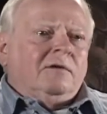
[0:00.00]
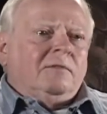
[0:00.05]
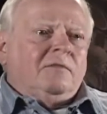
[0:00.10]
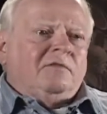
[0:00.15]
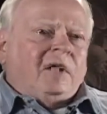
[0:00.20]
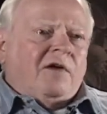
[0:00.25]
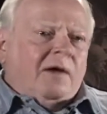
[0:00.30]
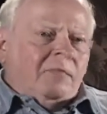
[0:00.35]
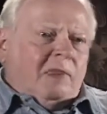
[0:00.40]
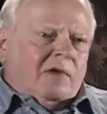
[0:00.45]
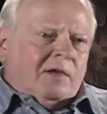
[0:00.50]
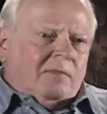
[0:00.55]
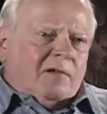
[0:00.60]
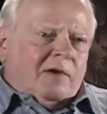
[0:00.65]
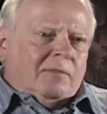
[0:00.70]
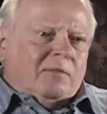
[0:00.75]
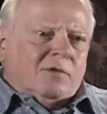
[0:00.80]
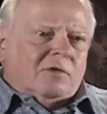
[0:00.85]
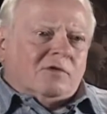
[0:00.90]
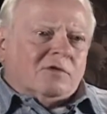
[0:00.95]
Family
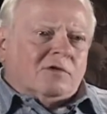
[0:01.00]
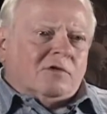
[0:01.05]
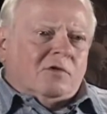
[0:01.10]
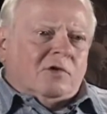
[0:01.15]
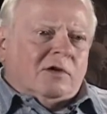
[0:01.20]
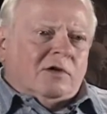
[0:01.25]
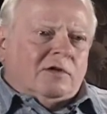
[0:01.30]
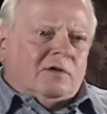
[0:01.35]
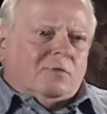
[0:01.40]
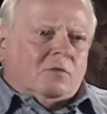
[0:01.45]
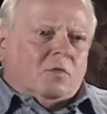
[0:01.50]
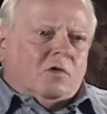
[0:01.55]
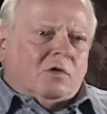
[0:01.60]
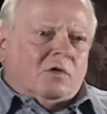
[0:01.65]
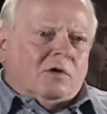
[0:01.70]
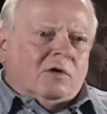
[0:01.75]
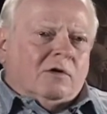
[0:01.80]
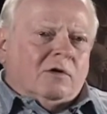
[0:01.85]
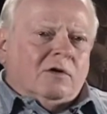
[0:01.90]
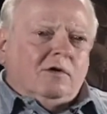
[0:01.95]
members going to
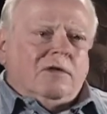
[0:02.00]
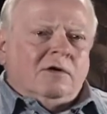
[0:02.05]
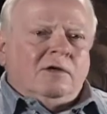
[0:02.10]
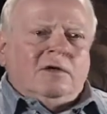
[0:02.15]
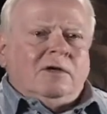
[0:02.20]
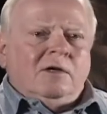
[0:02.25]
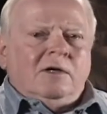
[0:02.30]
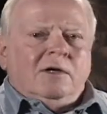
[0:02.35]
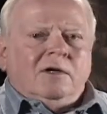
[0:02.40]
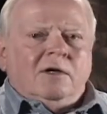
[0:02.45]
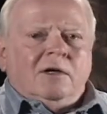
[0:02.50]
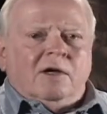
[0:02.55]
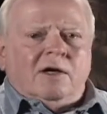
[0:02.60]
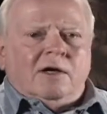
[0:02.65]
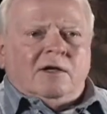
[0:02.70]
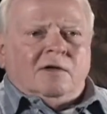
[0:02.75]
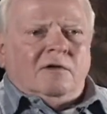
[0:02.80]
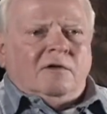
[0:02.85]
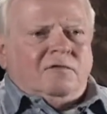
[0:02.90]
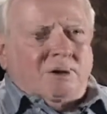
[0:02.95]
war,
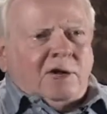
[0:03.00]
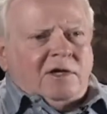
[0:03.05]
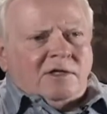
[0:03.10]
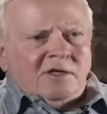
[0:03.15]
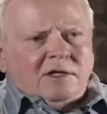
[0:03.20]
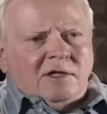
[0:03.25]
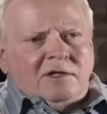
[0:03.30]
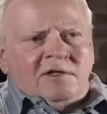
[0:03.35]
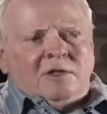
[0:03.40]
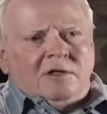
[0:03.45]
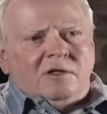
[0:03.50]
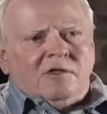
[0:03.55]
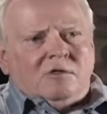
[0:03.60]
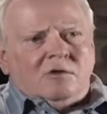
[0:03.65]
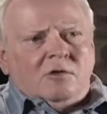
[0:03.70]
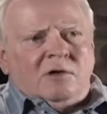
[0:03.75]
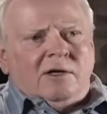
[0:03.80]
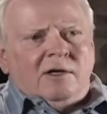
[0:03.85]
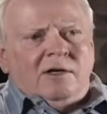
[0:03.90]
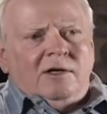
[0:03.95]
uh, defense
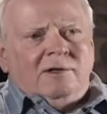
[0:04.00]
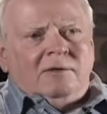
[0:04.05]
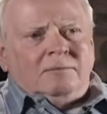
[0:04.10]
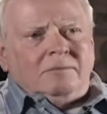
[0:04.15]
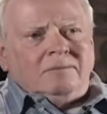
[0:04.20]
industry,